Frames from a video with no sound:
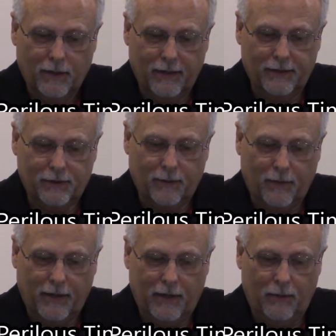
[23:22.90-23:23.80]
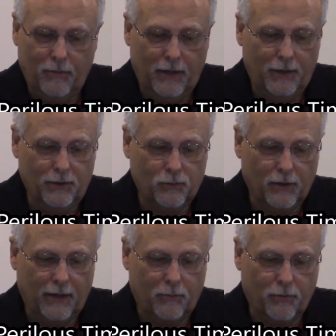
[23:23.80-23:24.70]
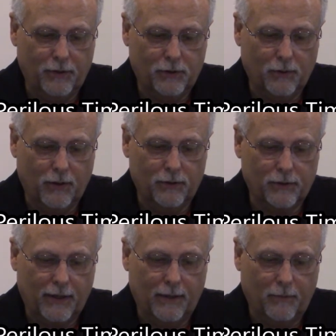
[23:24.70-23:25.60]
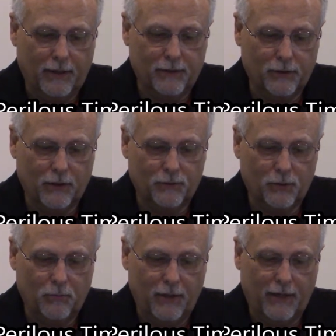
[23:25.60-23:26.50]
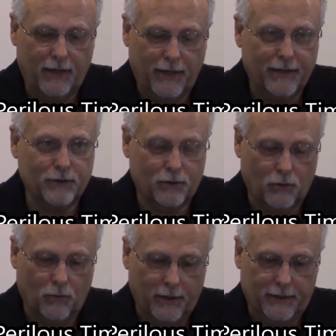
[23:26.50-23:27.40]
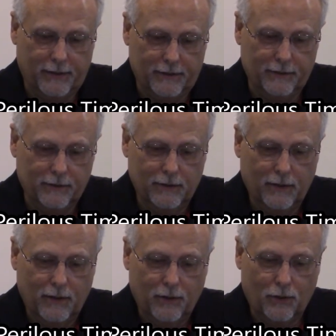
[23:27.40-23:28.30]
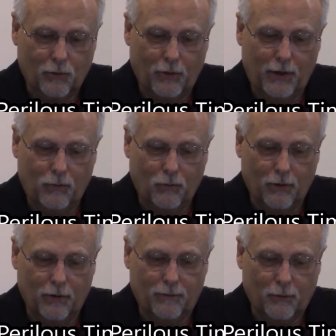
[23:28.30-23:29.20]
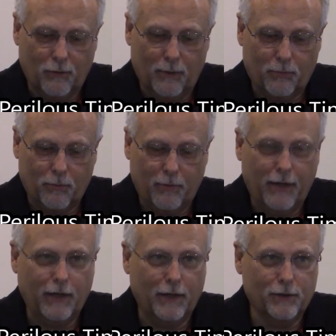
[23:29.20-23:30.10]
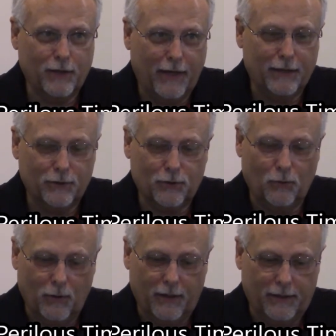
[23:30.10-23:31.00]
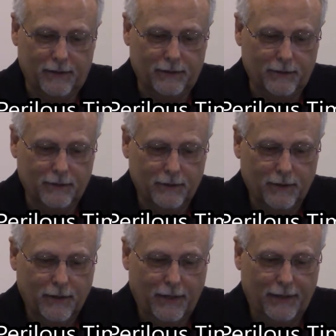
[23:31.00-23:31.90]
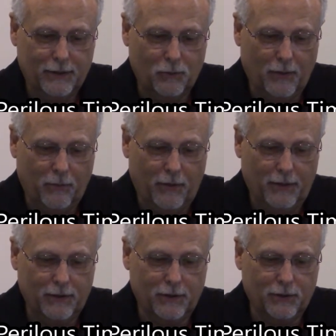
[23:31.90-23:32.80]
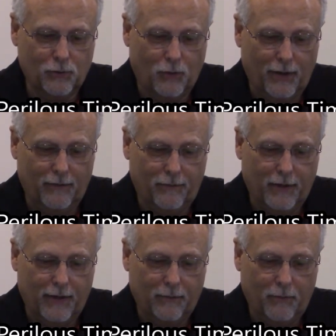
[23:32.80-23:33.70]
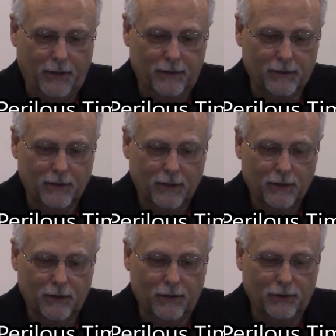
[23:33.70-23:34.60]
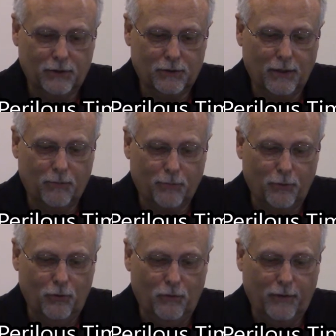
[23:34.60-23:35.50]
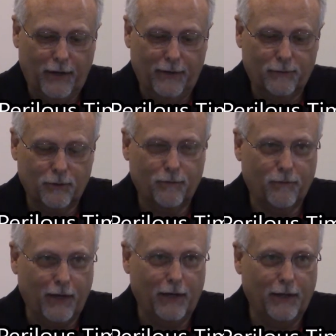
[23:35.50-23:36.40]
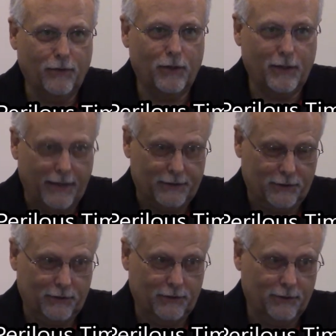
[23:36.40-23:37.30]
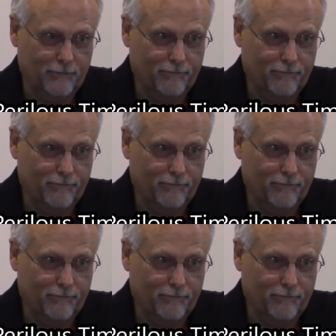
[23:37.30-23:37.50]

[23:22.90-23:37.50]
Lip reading: lest that by any means, when I preach to others, I myself should be a castaway. The Greek word for reprobate is castaway. Castaway means disqualified, means disapproved after failing the test.